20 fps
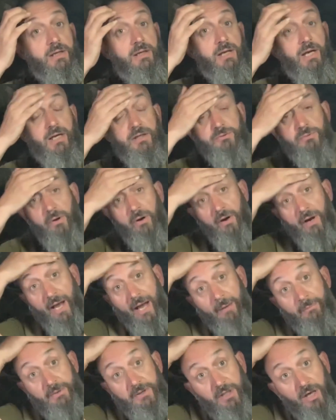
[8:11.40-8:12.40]
that's where I
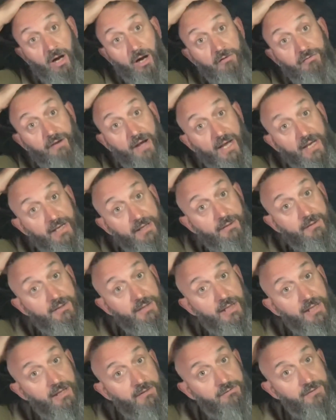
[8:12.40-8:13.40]
am. It's 8:30 in the
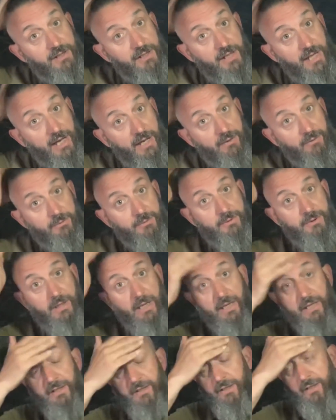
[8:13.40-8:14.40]
evening now,
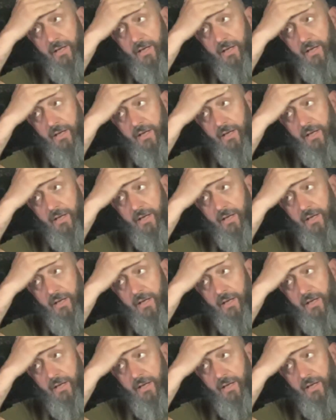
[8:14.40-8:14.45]
and